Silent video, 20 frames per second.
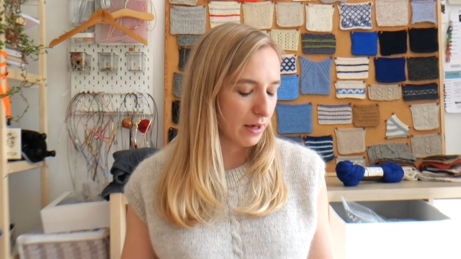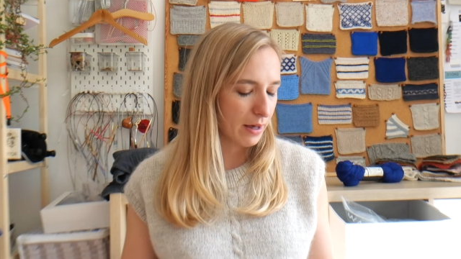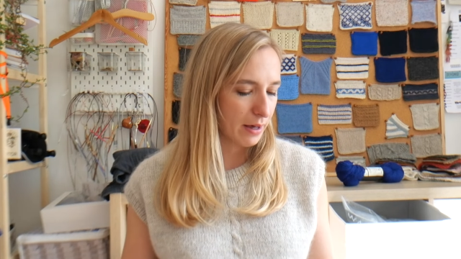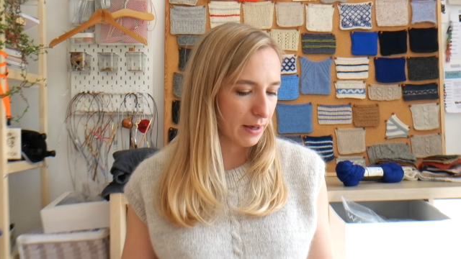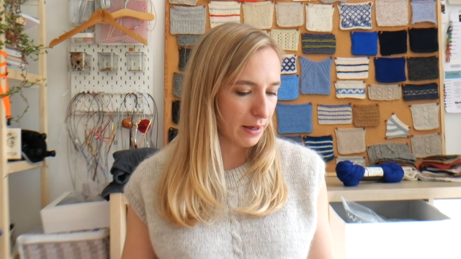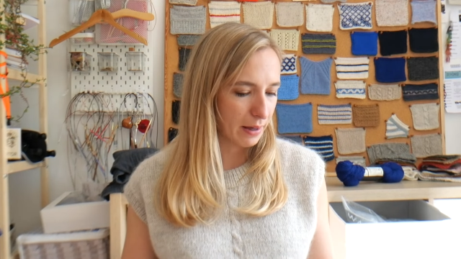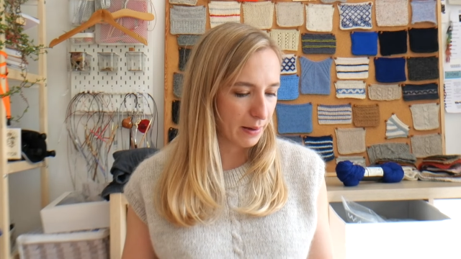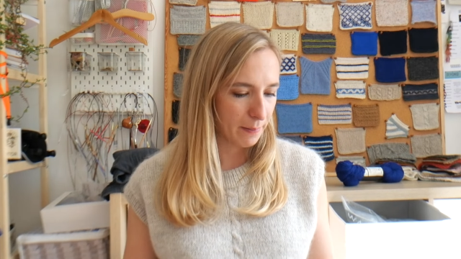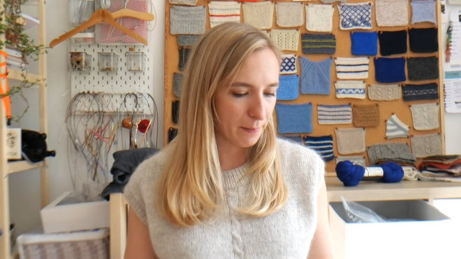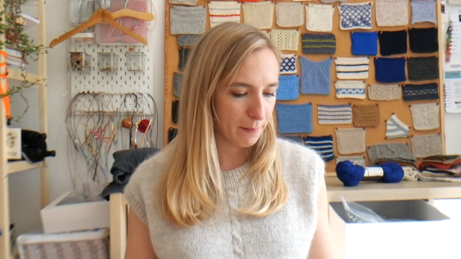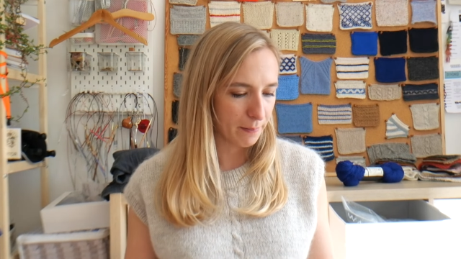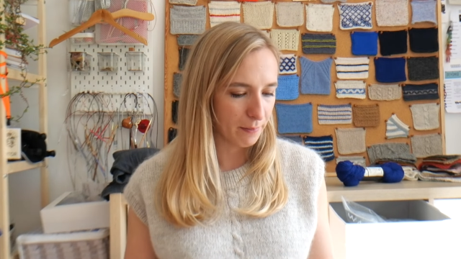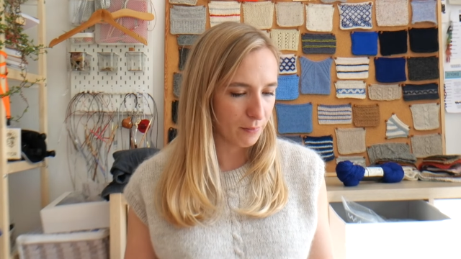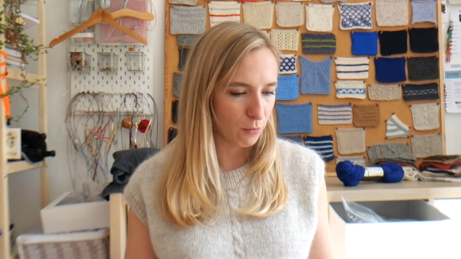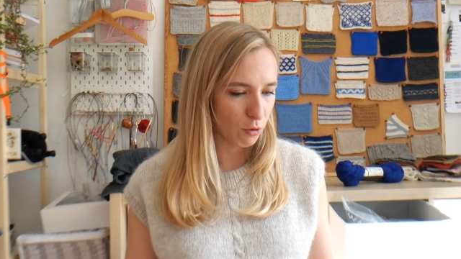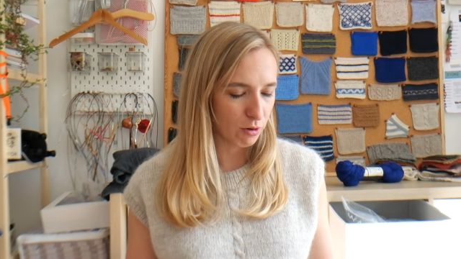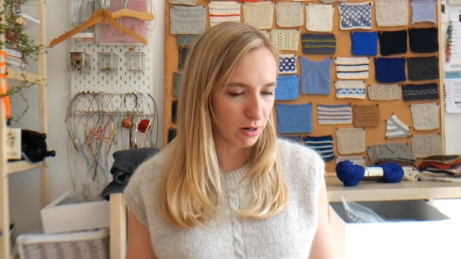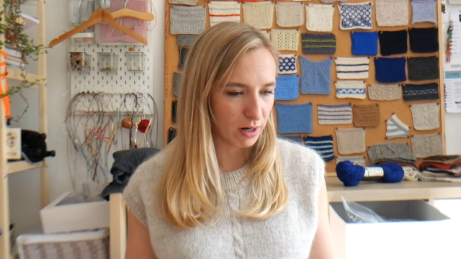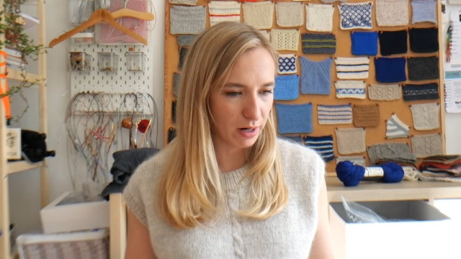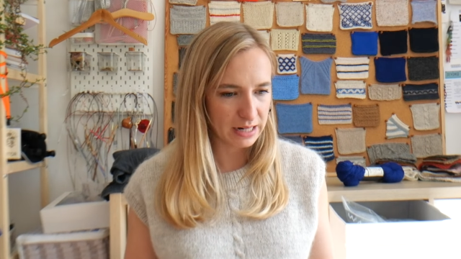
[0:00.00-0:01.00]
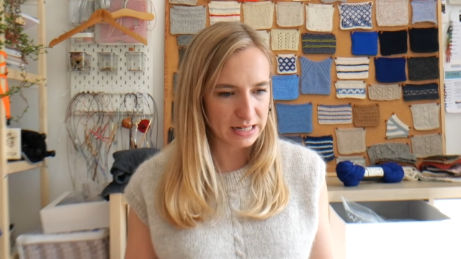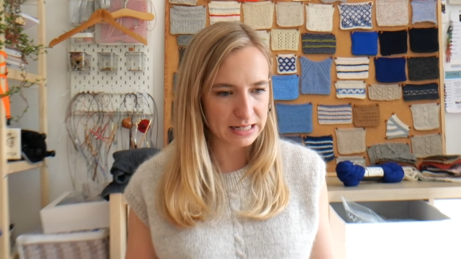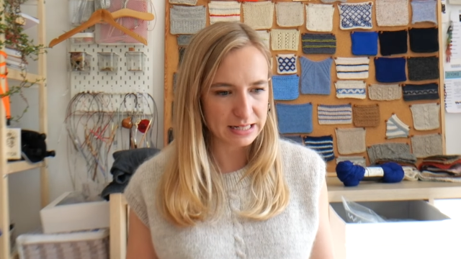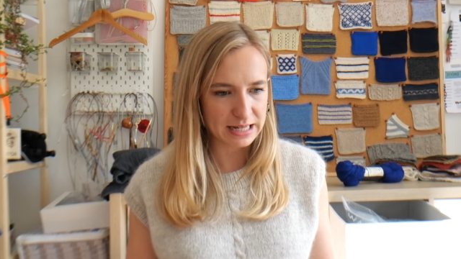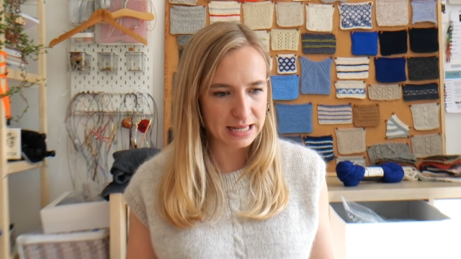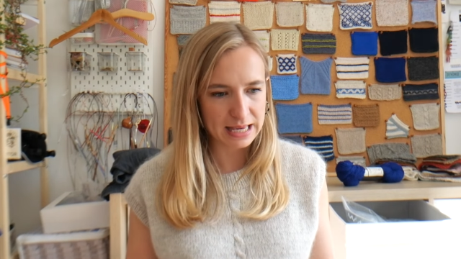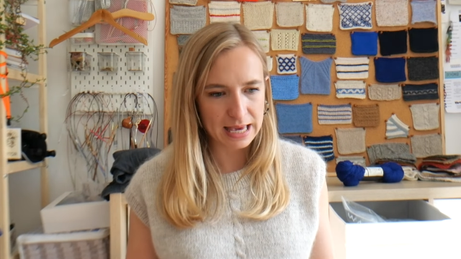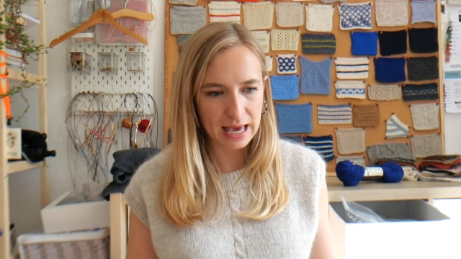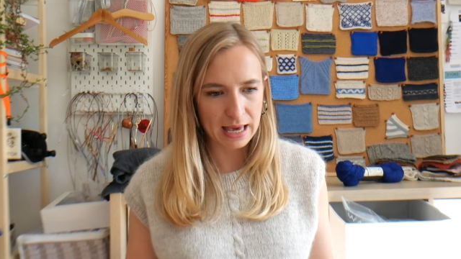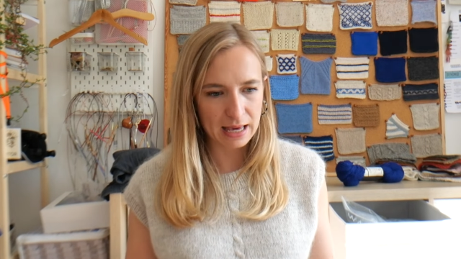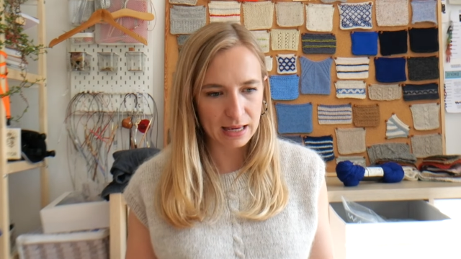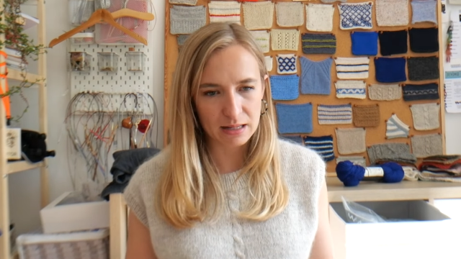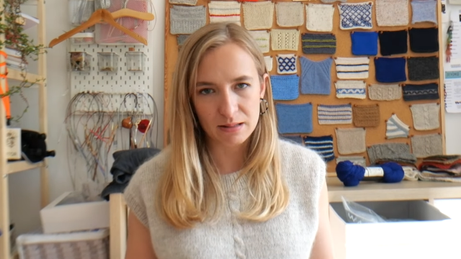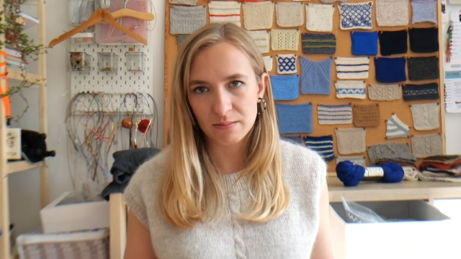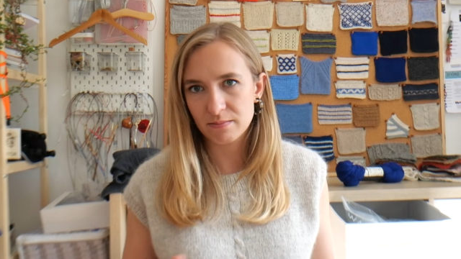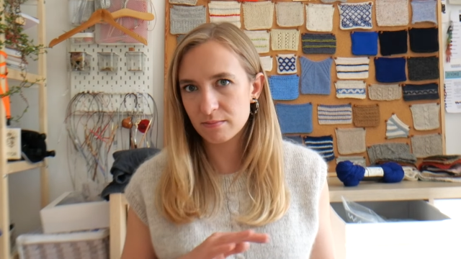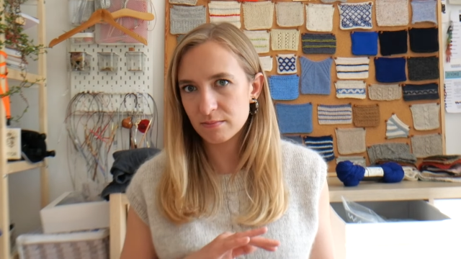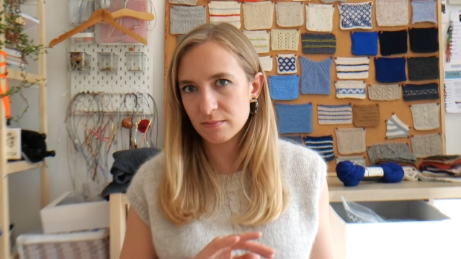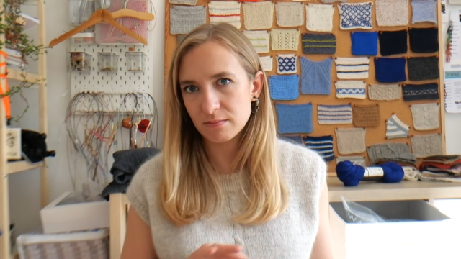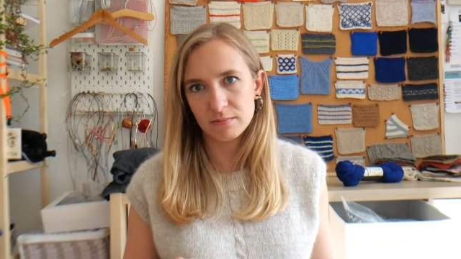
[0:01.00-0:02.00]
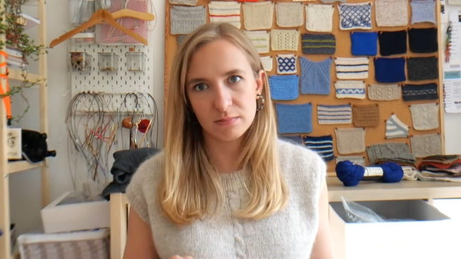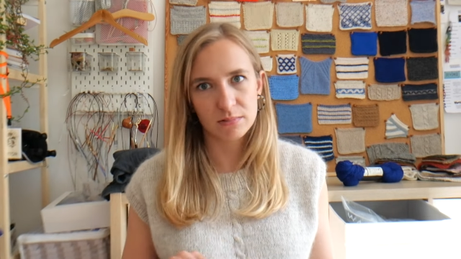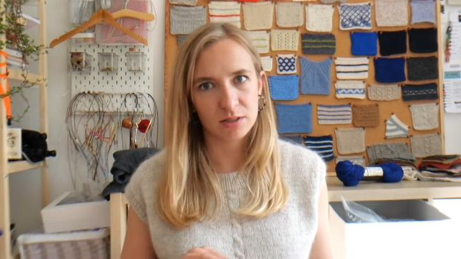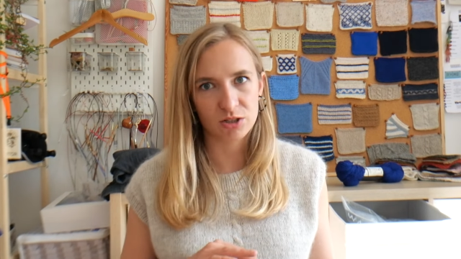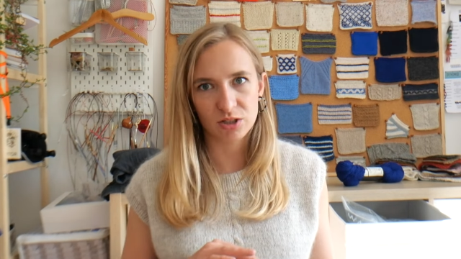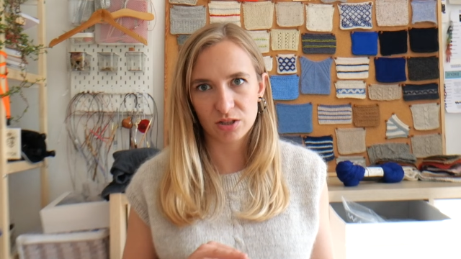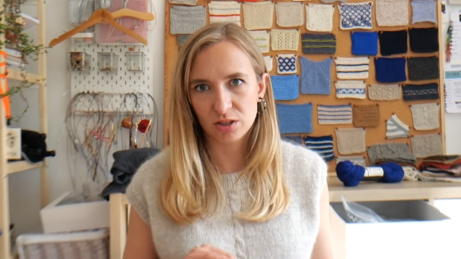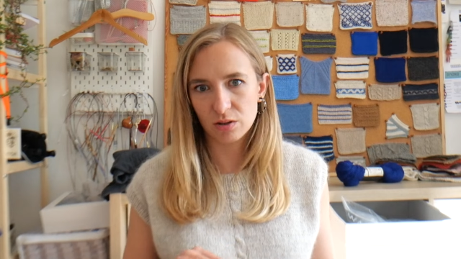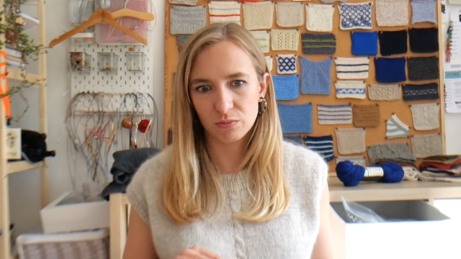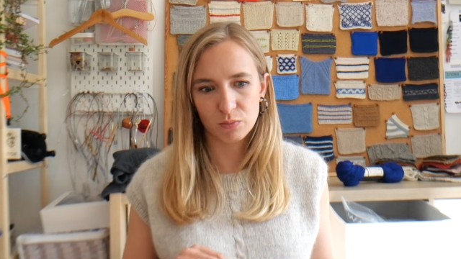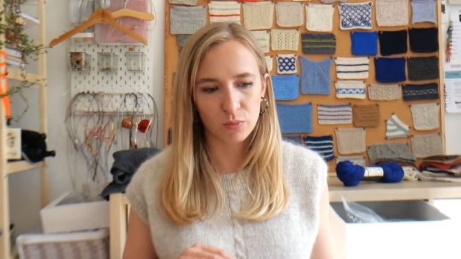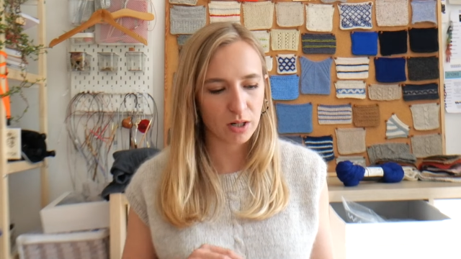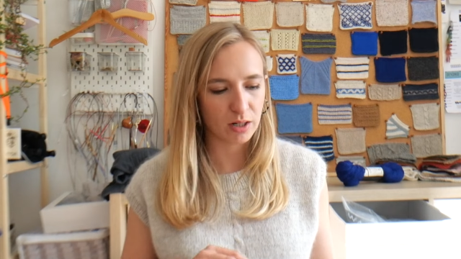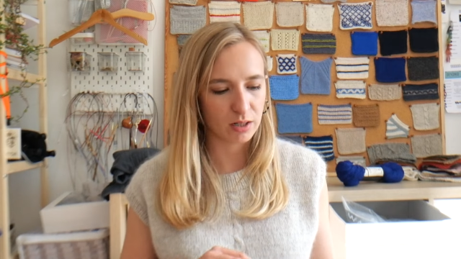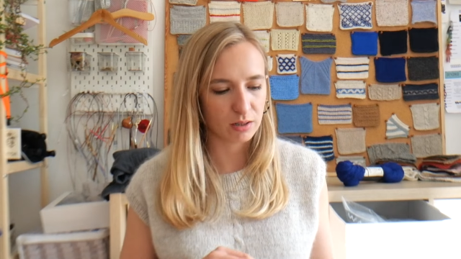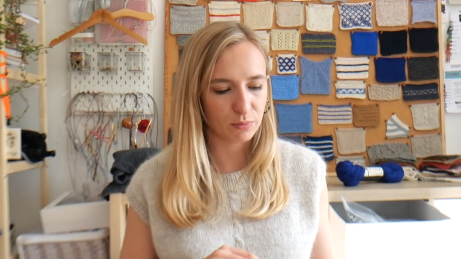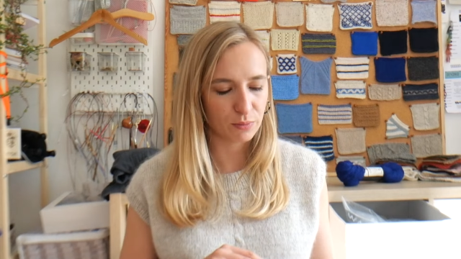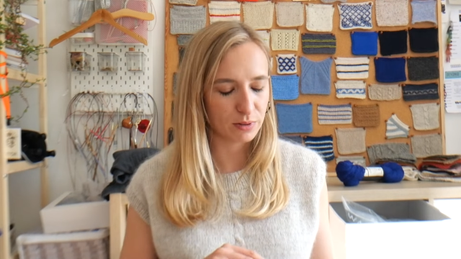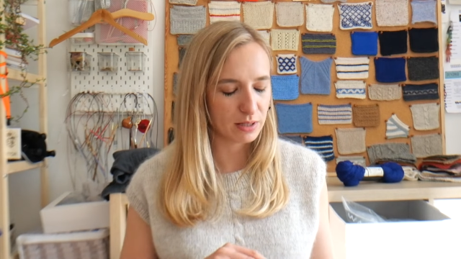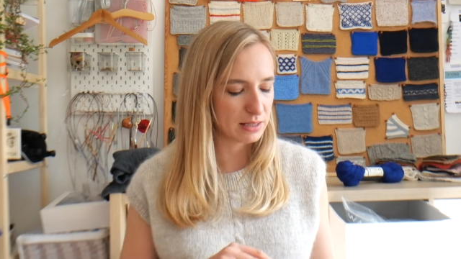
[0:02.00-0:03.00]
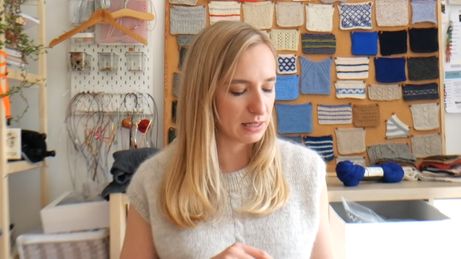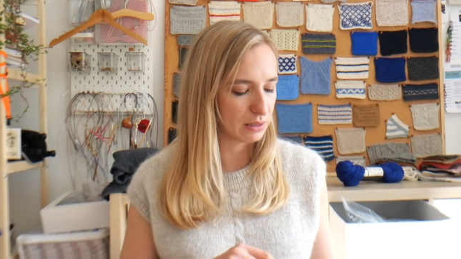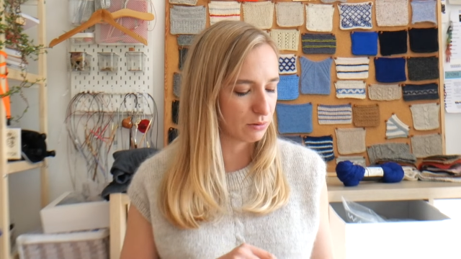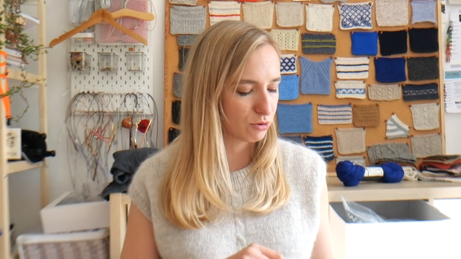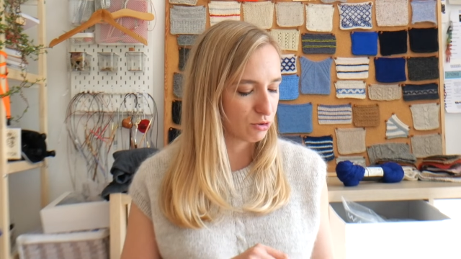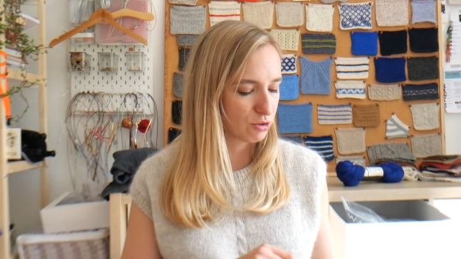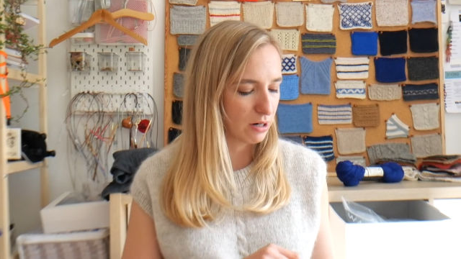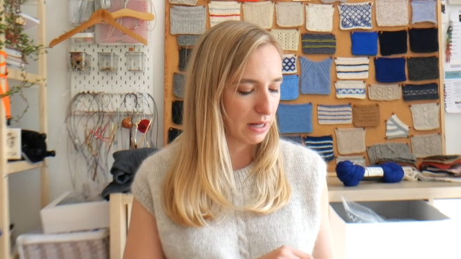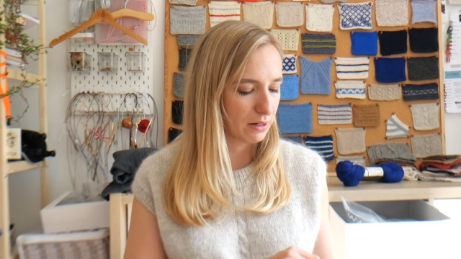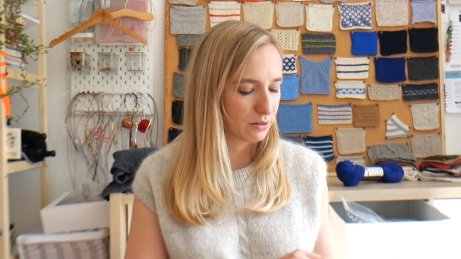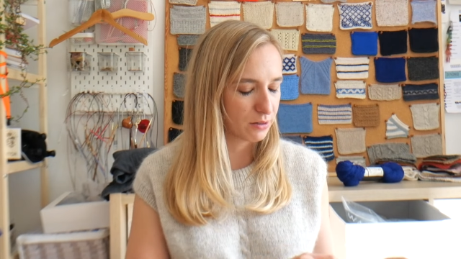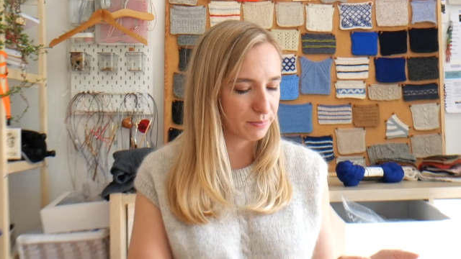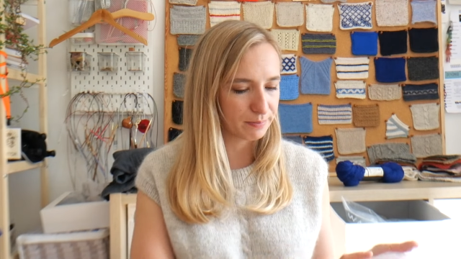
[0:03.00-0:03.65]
or a light DK, and just help work with a single strand.